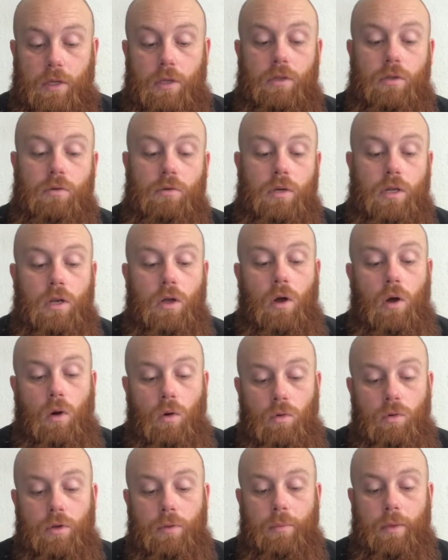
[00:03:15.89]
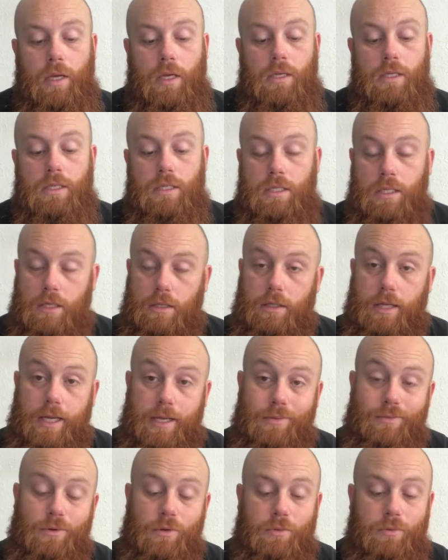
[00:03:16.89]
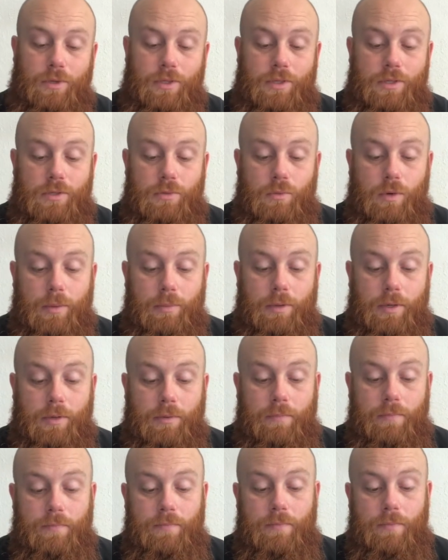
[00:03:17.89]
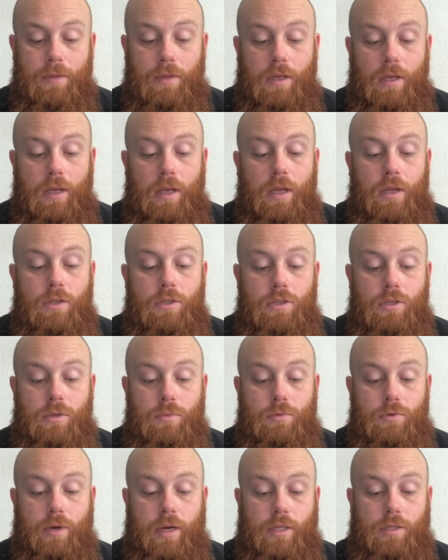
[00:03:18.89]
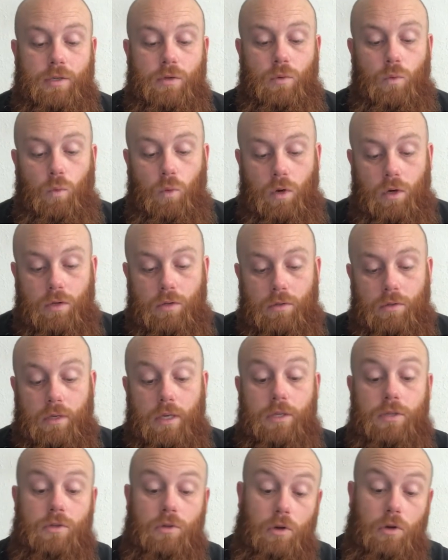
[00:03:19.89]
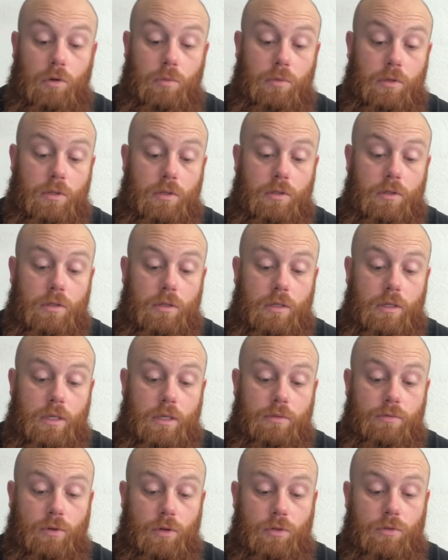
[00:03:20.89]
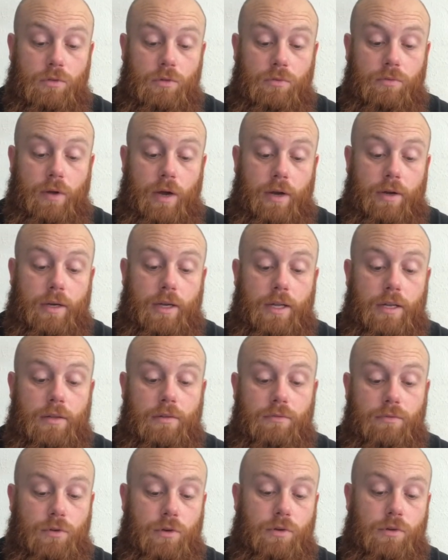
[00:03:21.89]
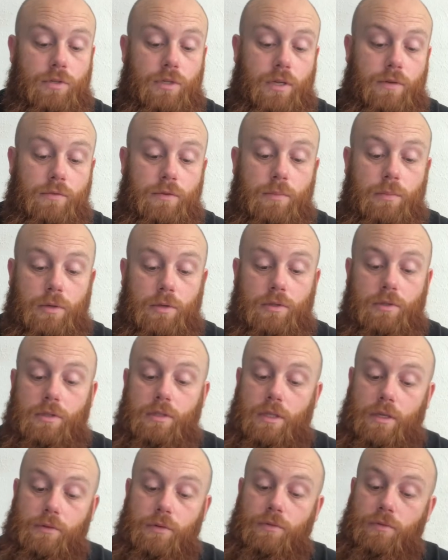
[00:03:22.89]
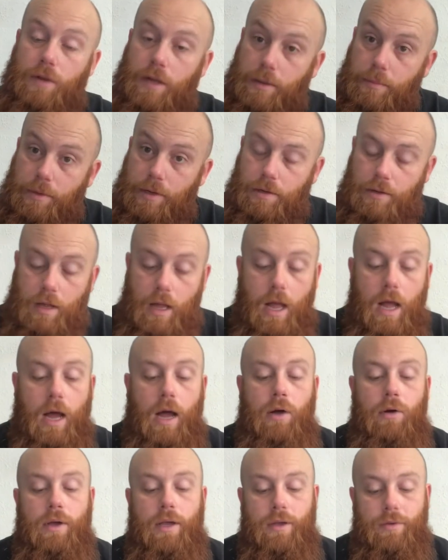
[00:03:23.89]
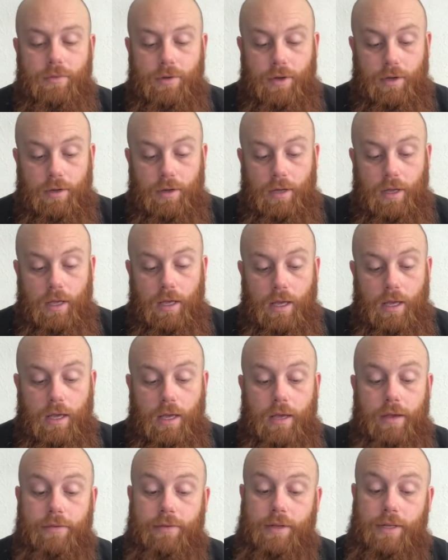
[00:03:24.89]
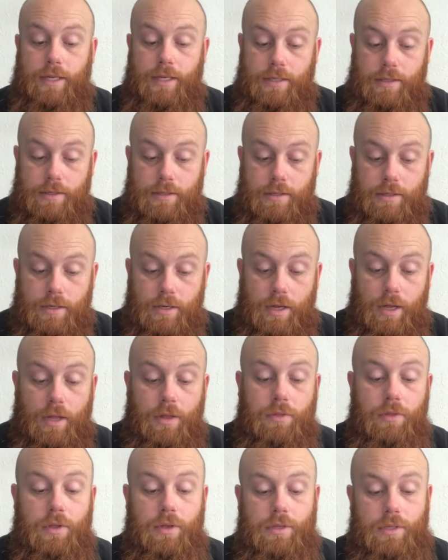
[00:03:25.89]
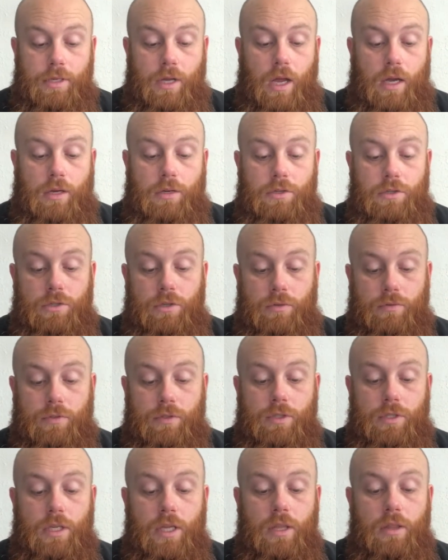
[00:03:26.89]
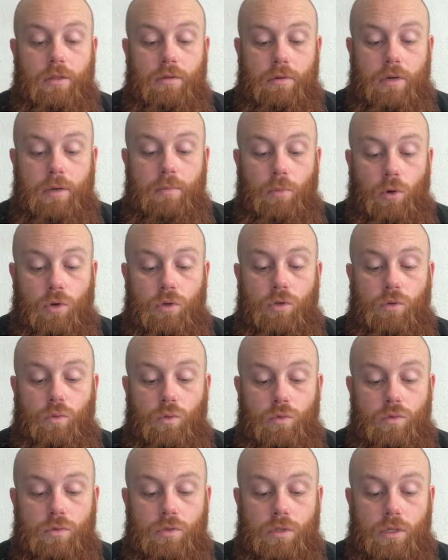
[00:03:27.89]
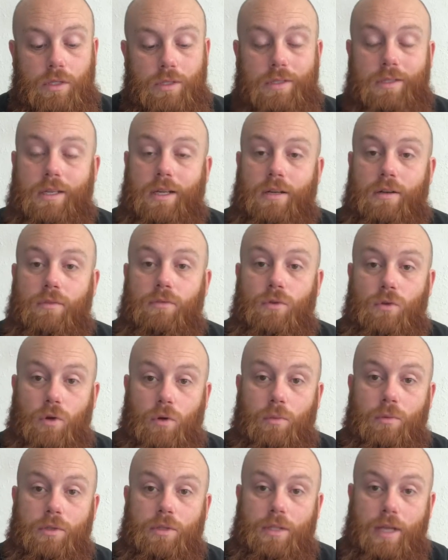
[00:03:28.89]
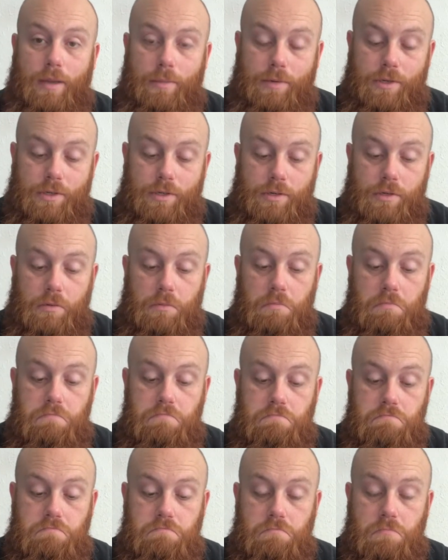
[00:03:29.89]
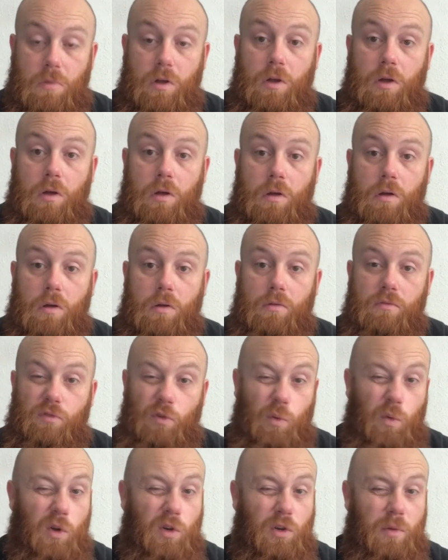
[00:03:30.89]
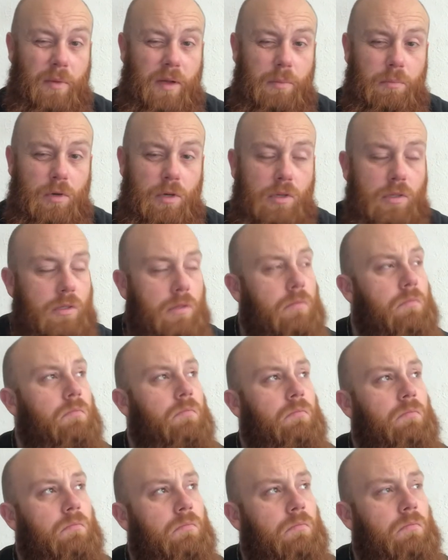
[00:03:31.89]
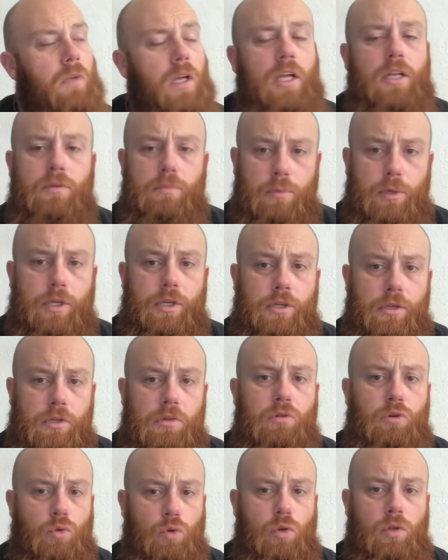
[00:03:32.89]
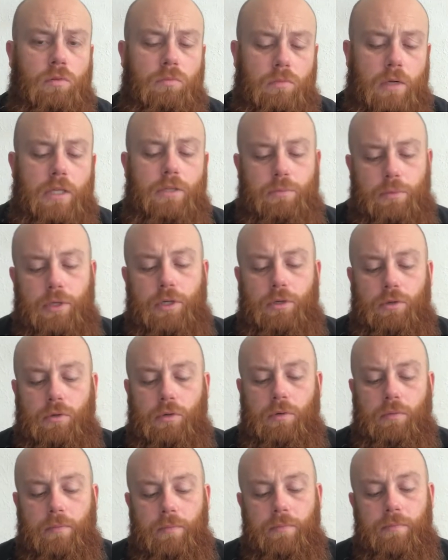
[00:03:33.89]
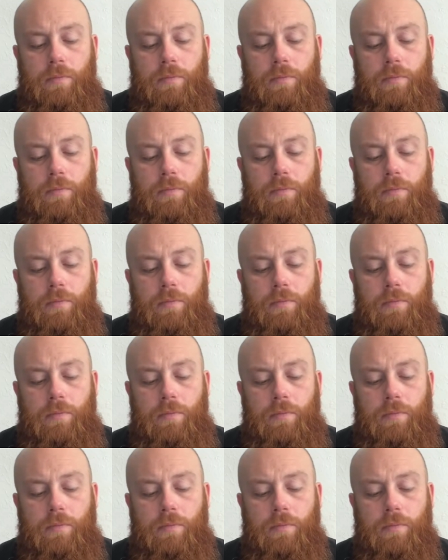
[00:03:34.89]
You can only make a single hit roll with this weapon, subtracting 1 as normal if also firing an Infernus heavy bolter's heavy flamer. However, if it hits, the target suffers D3 mortal wounds instead of normal damage. For 1 command point? It's pretty cool. It's pretty cool.